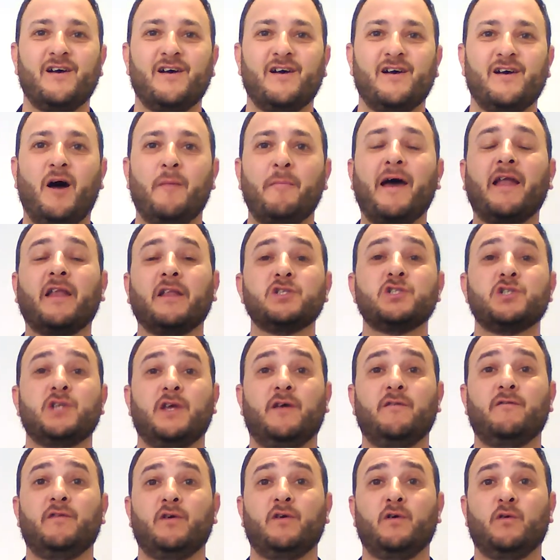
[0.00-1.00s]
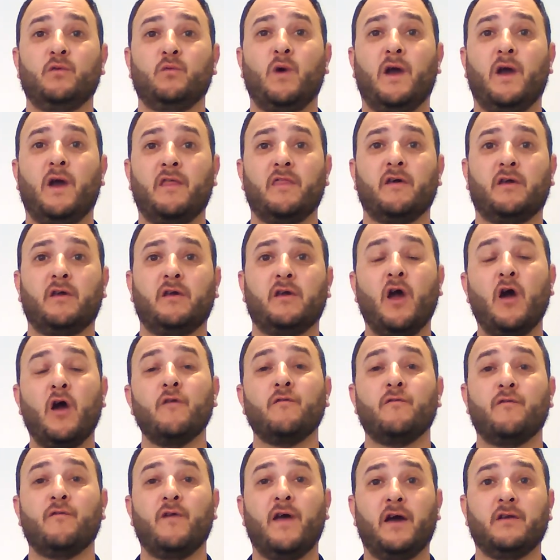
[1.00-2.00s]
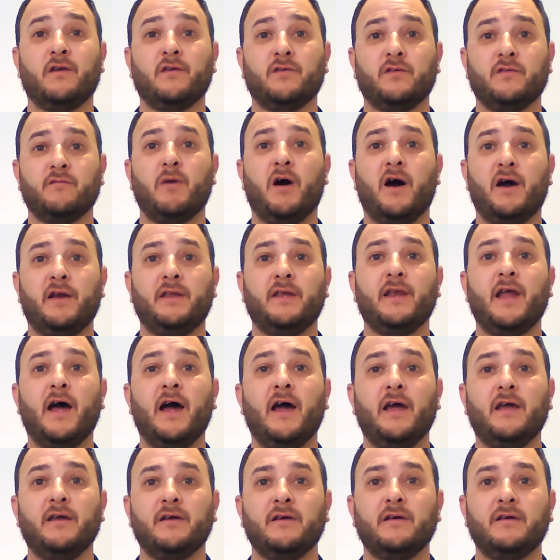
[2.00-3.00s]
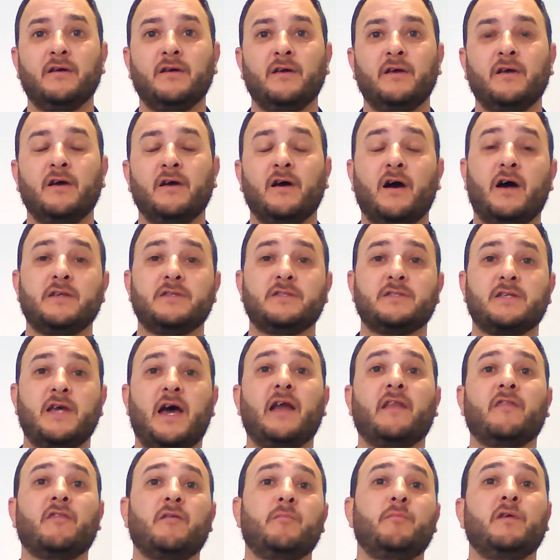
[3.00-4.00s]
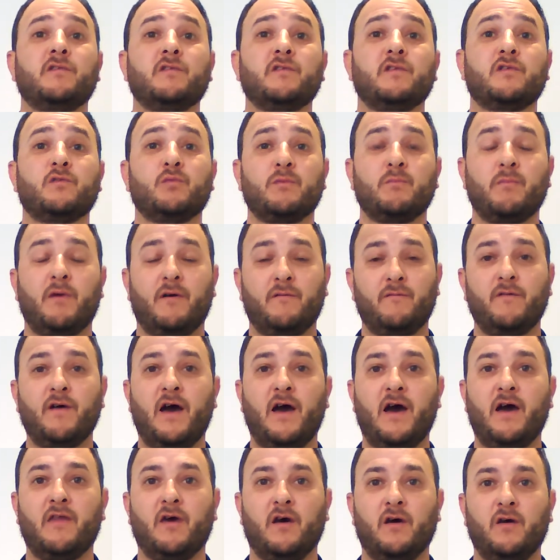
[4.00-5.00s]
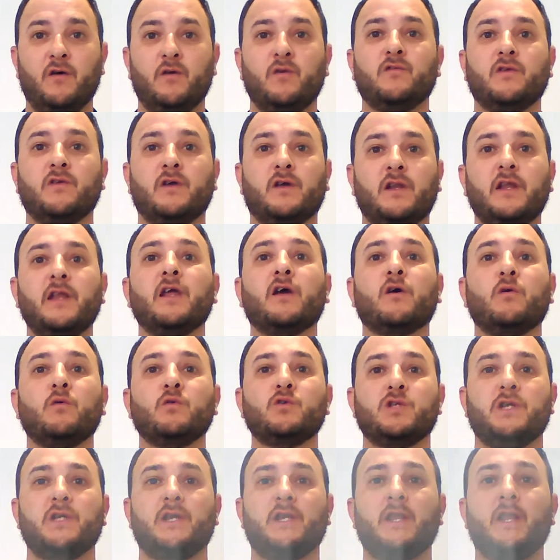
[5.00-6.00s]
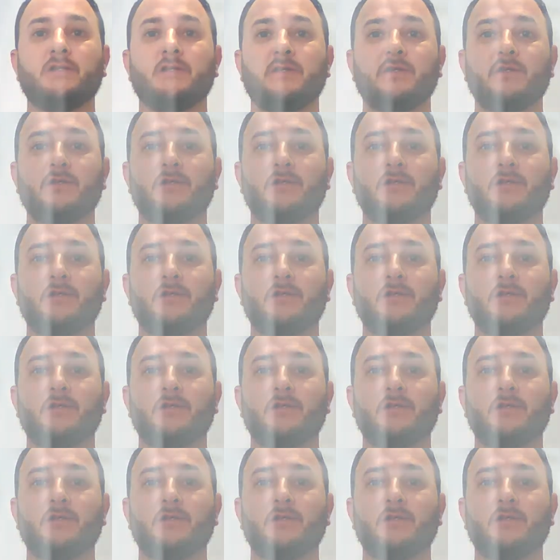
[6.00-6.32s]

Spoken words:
I'm Alan Sheffield, one of the co-founders of myDNA. I started the business with my father, who's a clinical geneticist,